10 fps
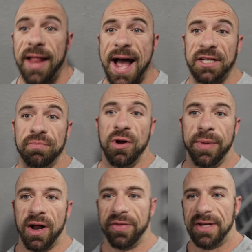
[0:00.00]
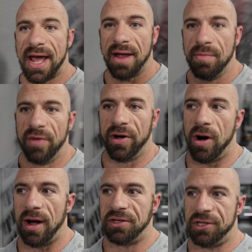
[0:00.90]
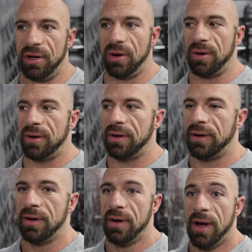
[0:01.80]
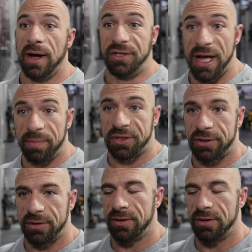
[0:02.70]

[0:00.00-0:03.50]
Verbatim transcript: Last movement of the day, moving on to dips.